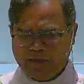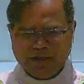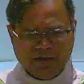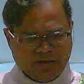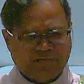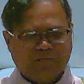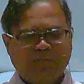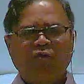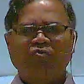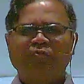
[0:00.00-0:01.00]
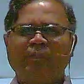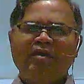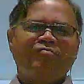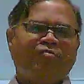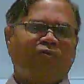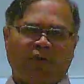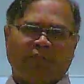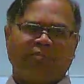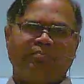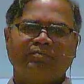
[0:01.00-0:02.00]
when it is most
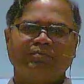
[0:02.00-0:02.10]
painful.